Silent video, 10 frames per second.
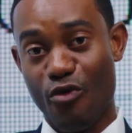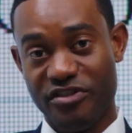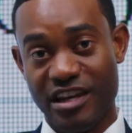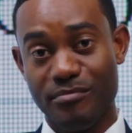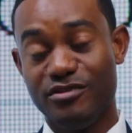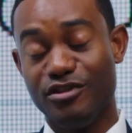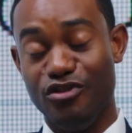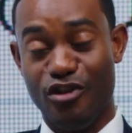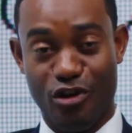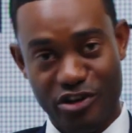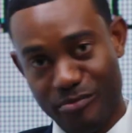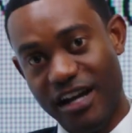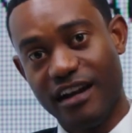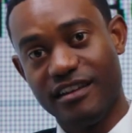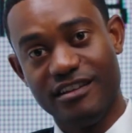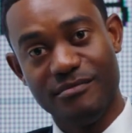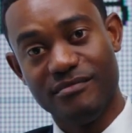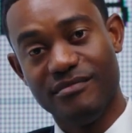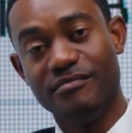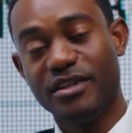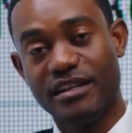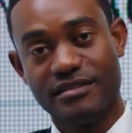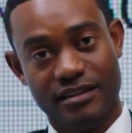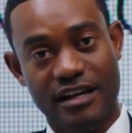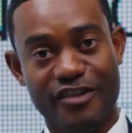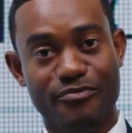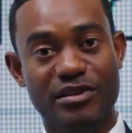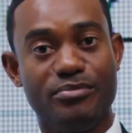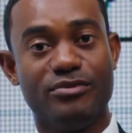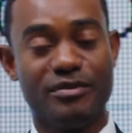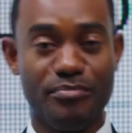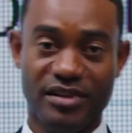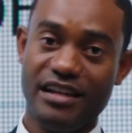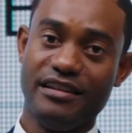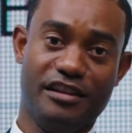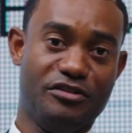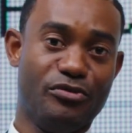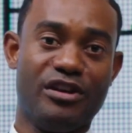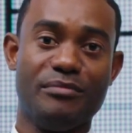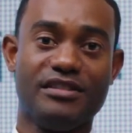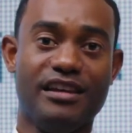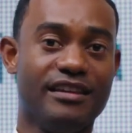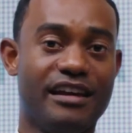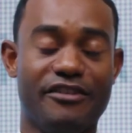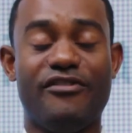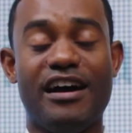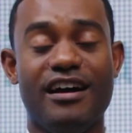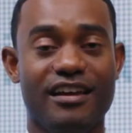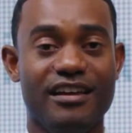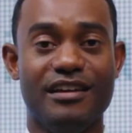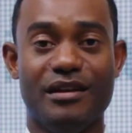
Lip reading: want them to know you're blocking them, because a lot of people complain to Instagram saying that if I